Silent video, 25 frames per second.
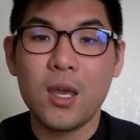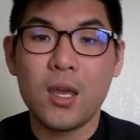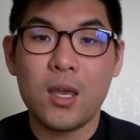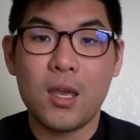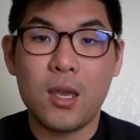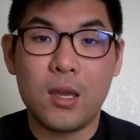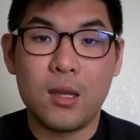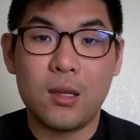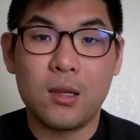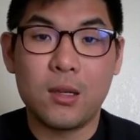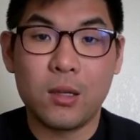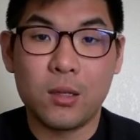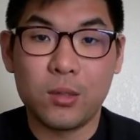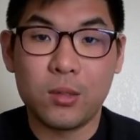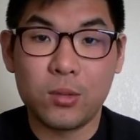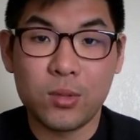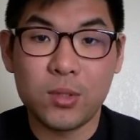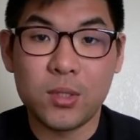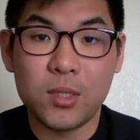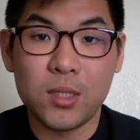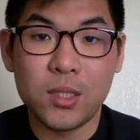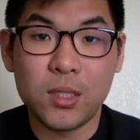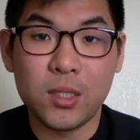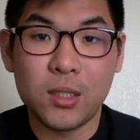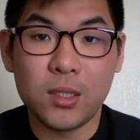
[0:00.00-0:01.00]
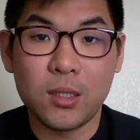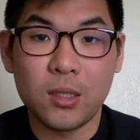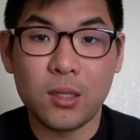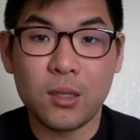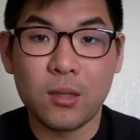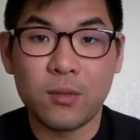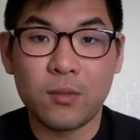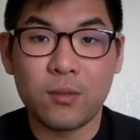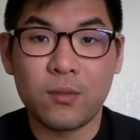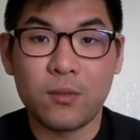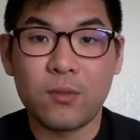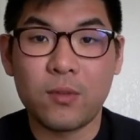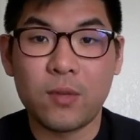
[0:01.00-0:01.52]
and uh, to see
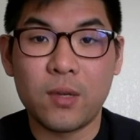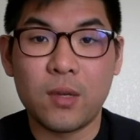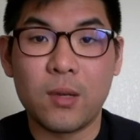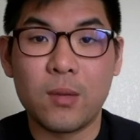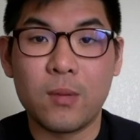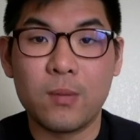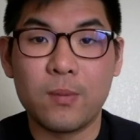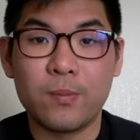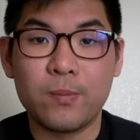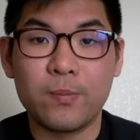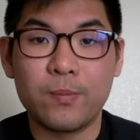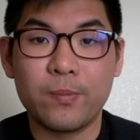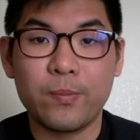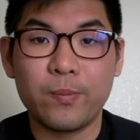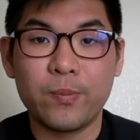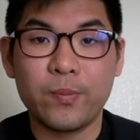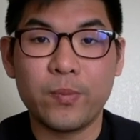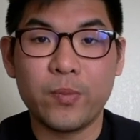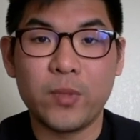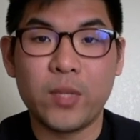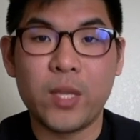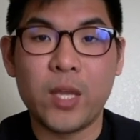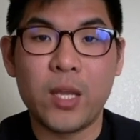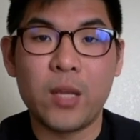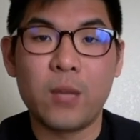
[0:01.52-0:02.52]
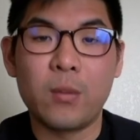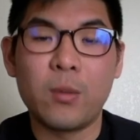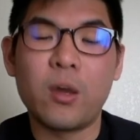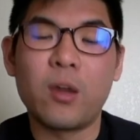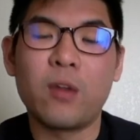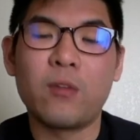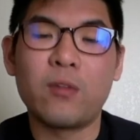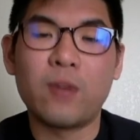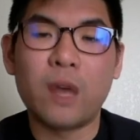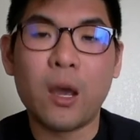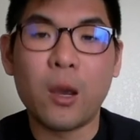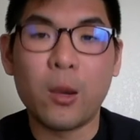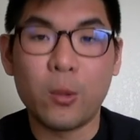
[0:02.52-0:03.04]
if um, that
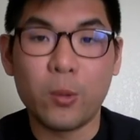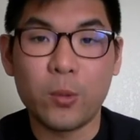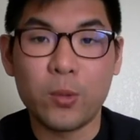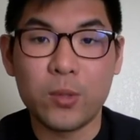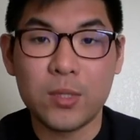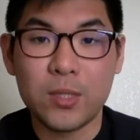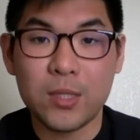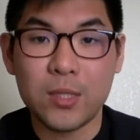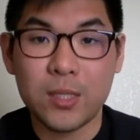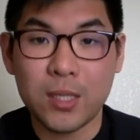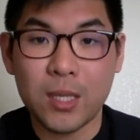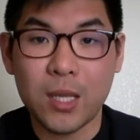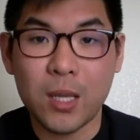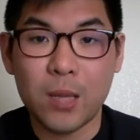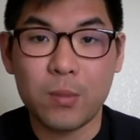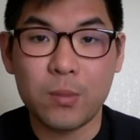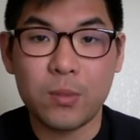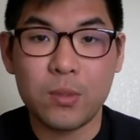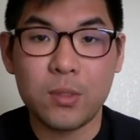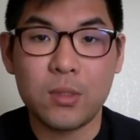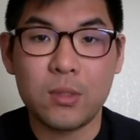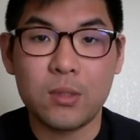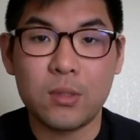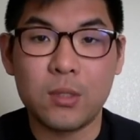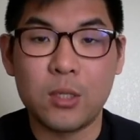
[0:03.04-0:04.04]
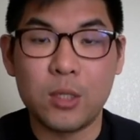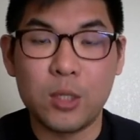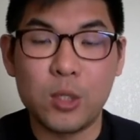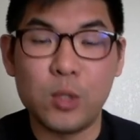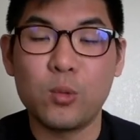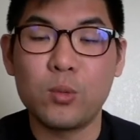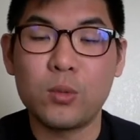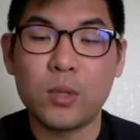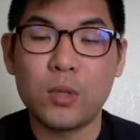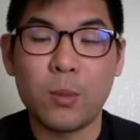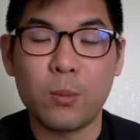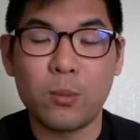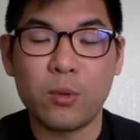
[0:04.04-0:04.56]
amount of hours slept, the
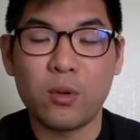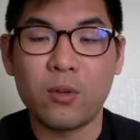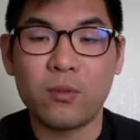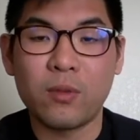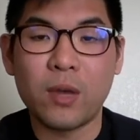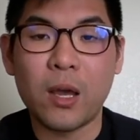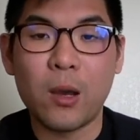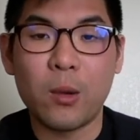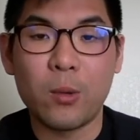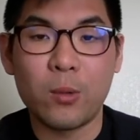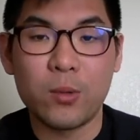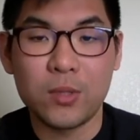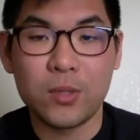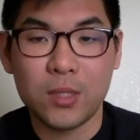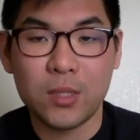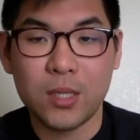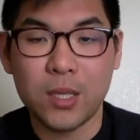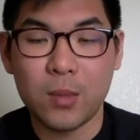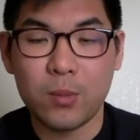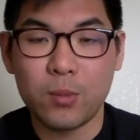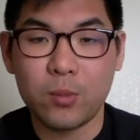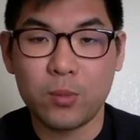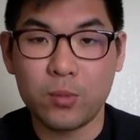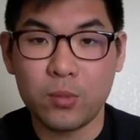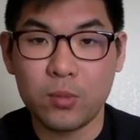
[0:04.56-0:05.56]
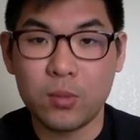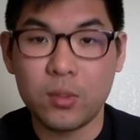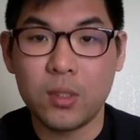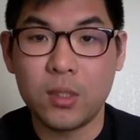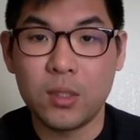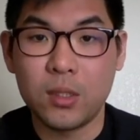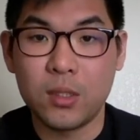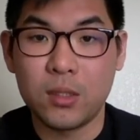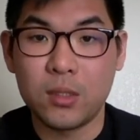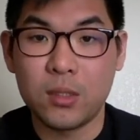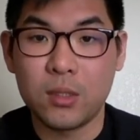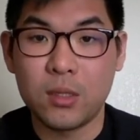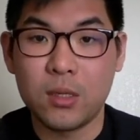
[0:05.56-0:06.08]
new number of hours slept
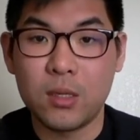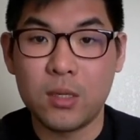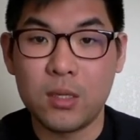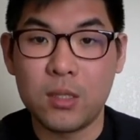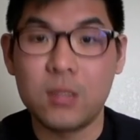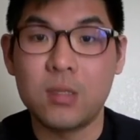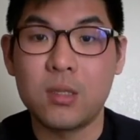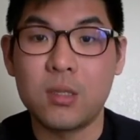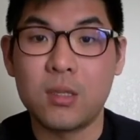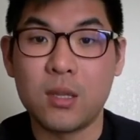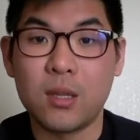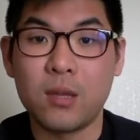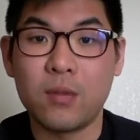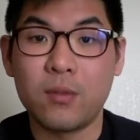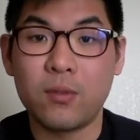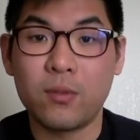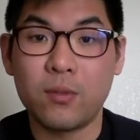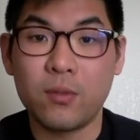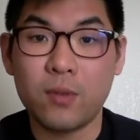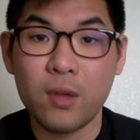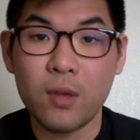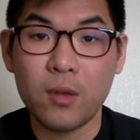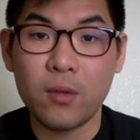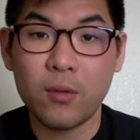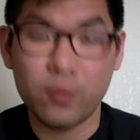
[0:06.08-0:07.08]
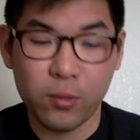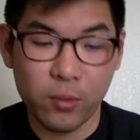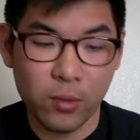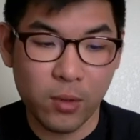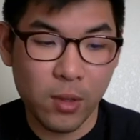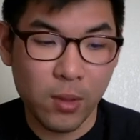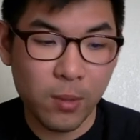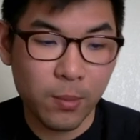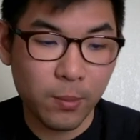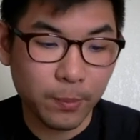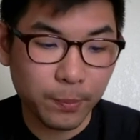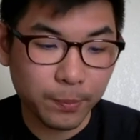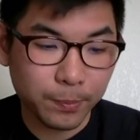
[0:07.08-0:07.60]
is uh, is enough for
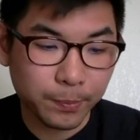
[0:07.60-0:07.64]
them.